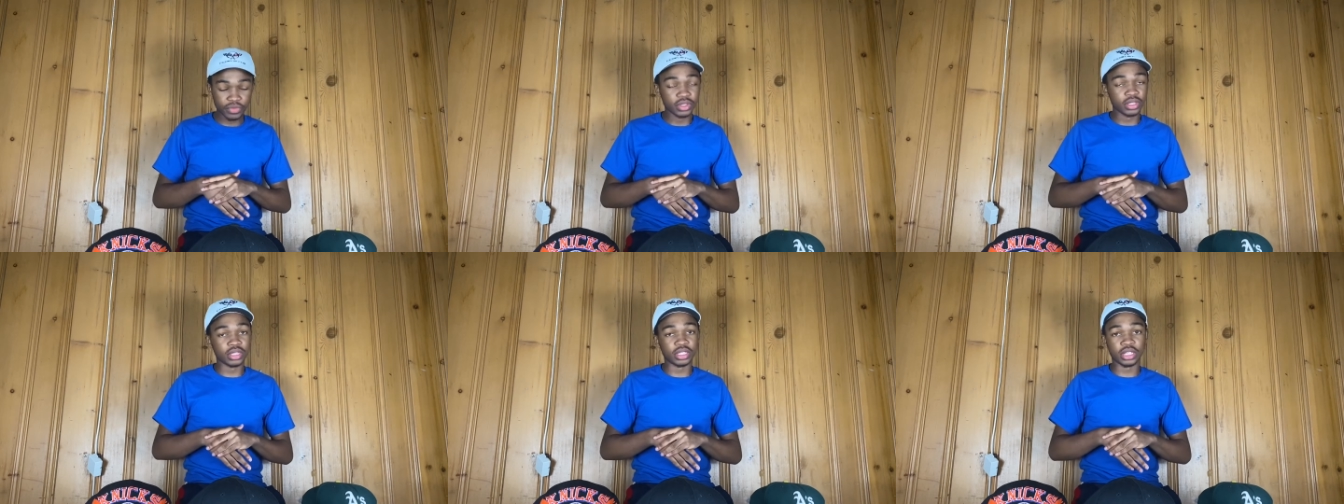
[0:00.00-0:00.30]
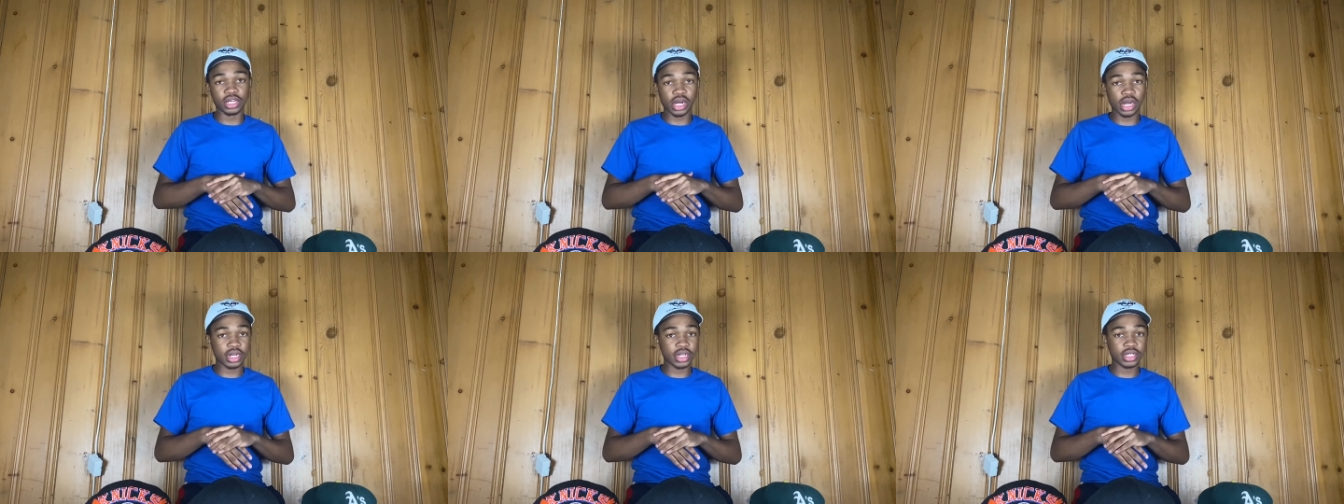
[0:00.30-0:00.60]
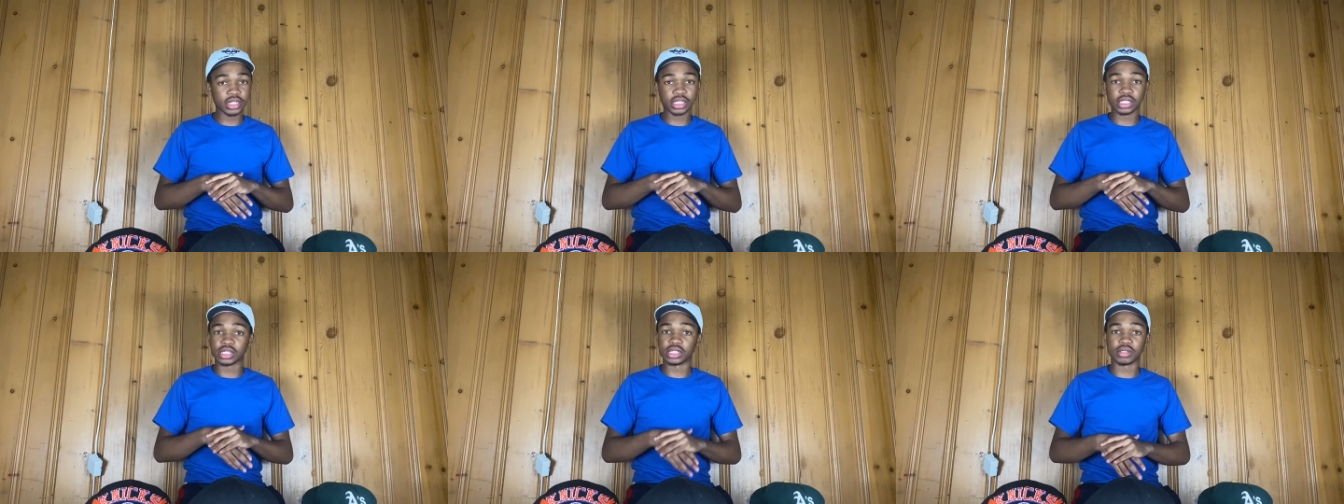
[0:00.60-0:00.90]

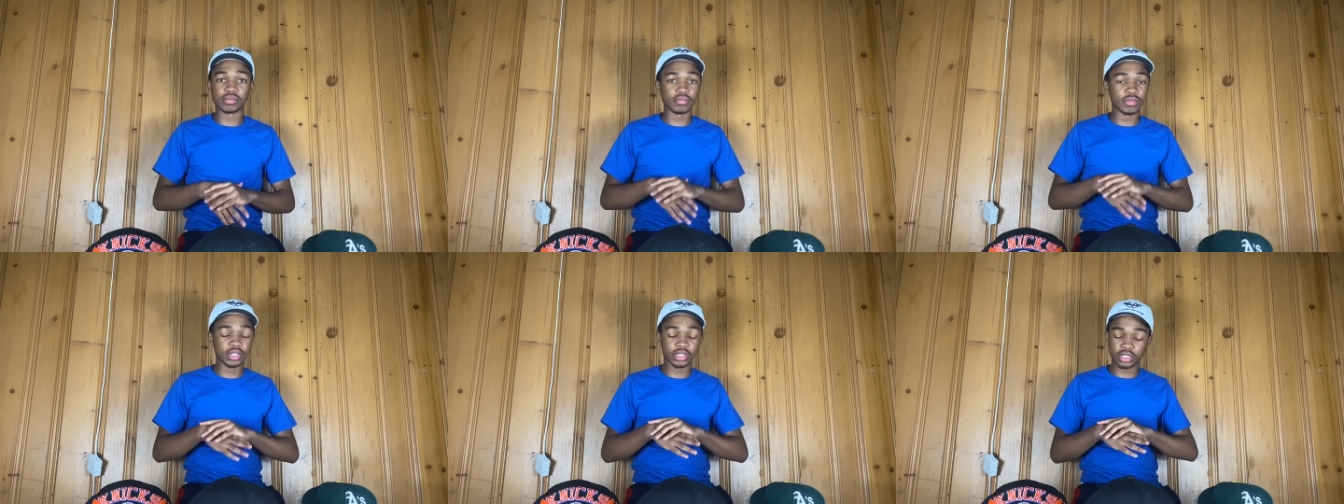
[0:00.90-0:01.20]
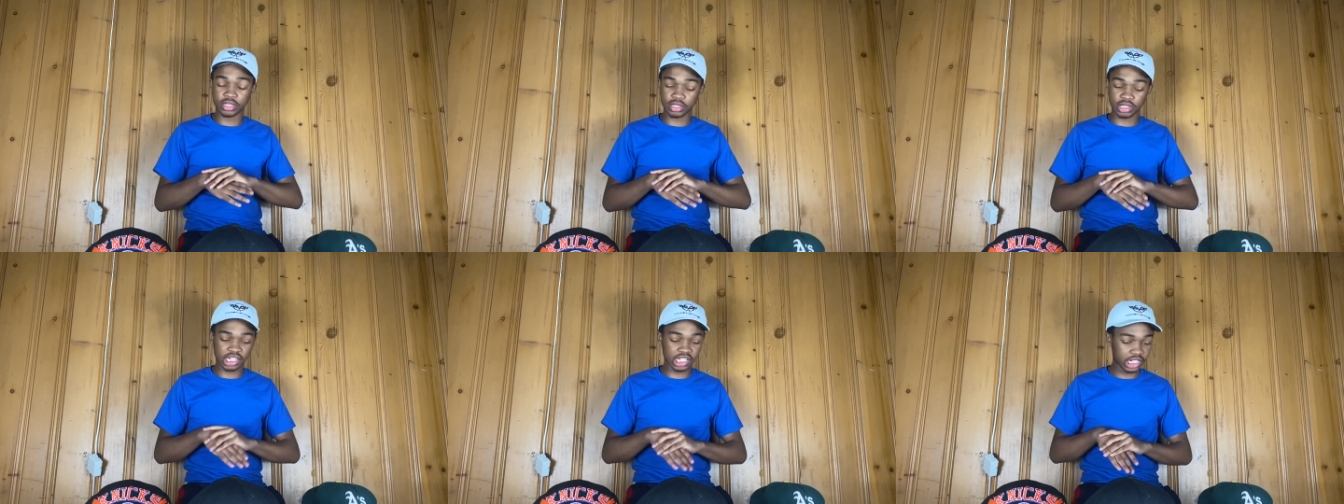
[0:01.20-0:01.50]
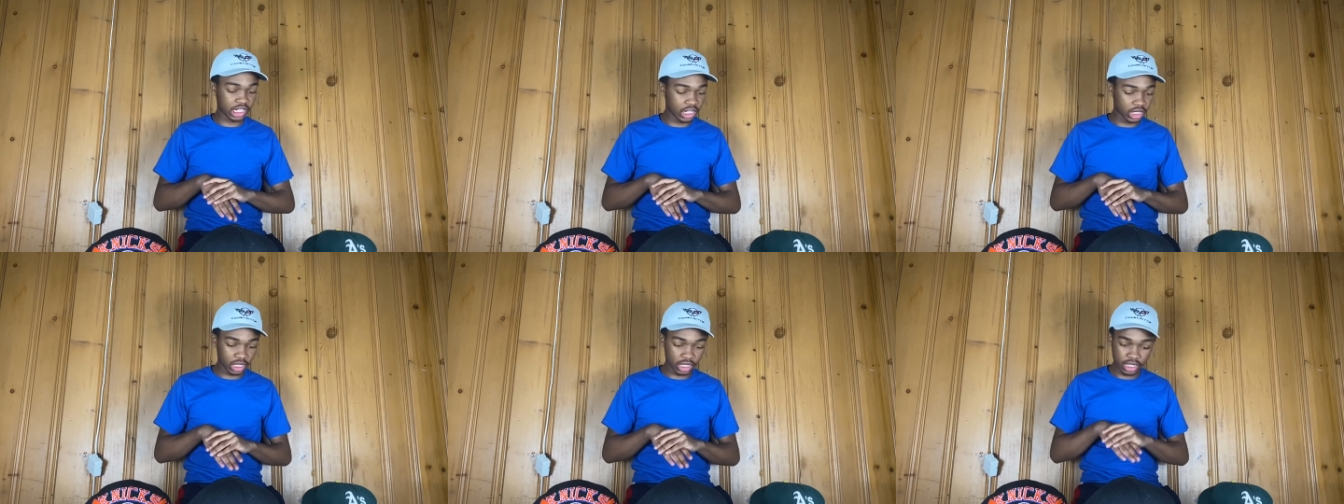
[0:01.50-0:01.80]
Giannis is
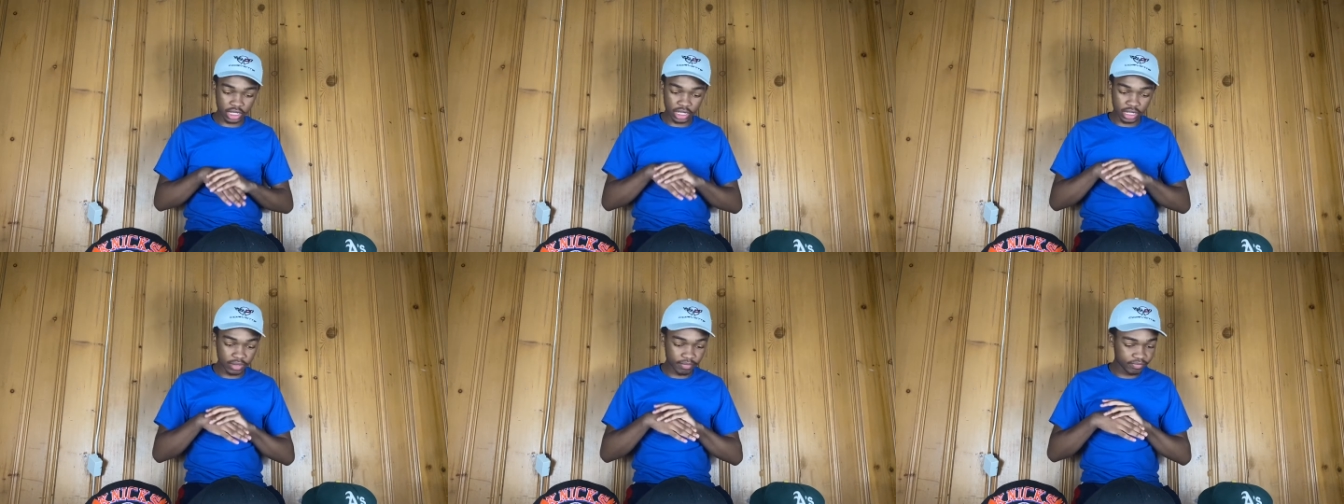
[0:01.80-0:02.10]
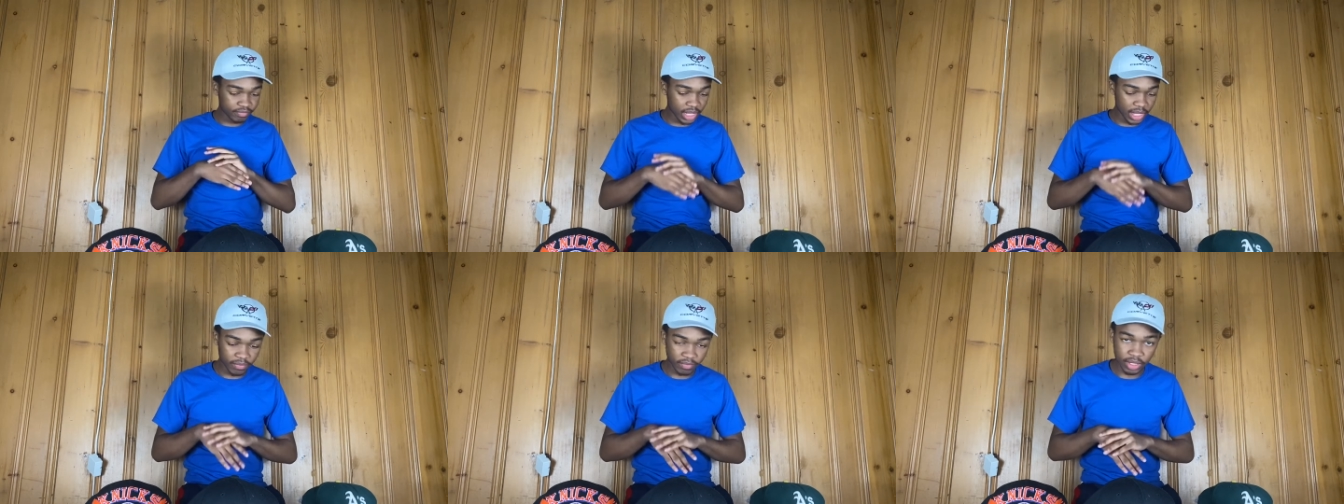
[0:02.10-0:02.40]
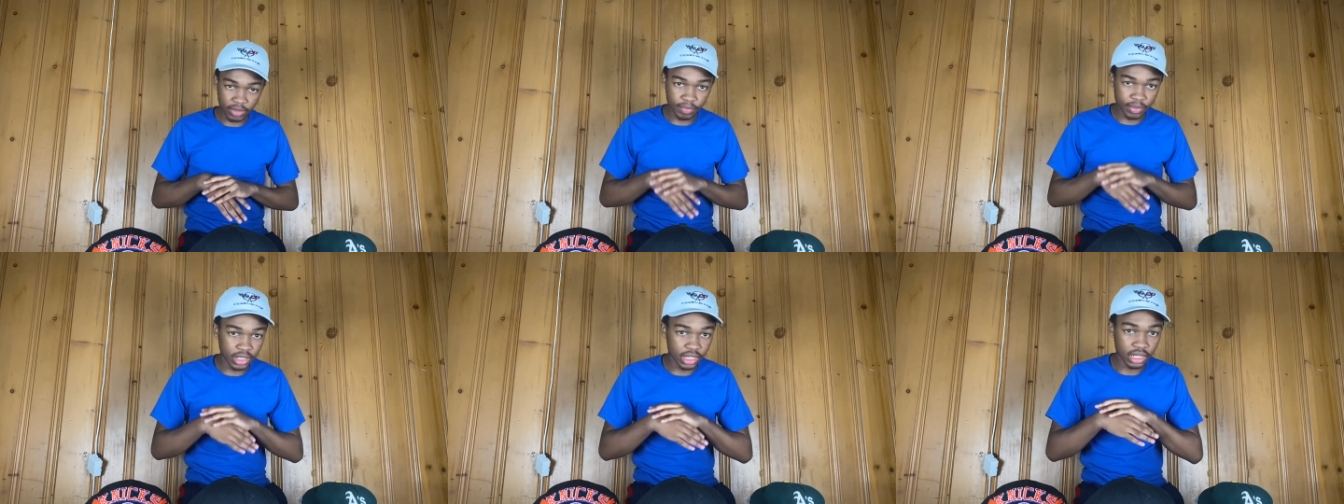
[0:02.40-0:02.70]
clear-cut
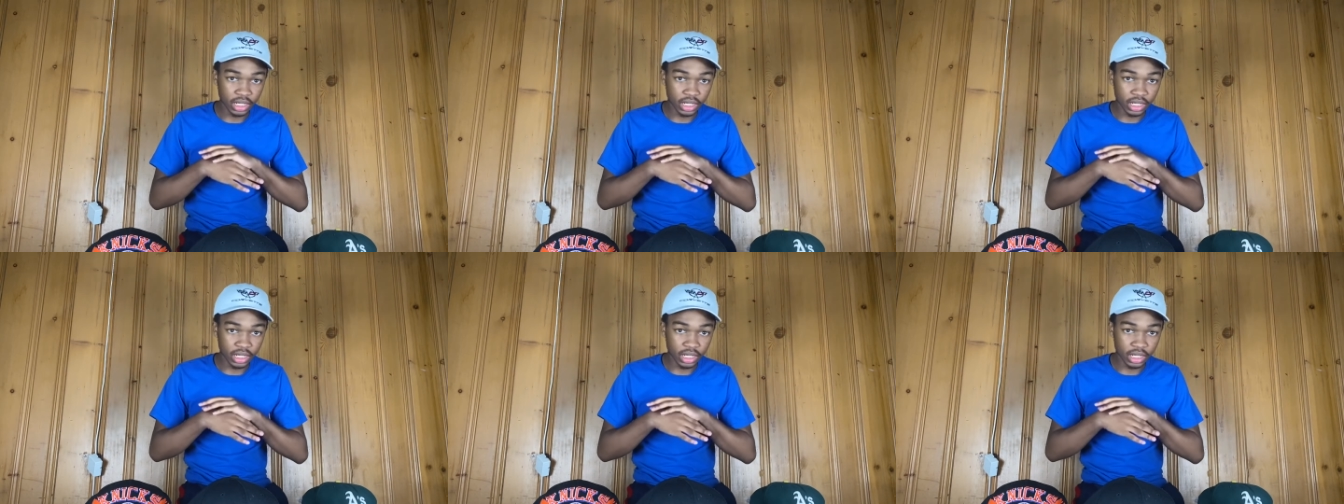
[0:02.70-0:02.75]
MVP,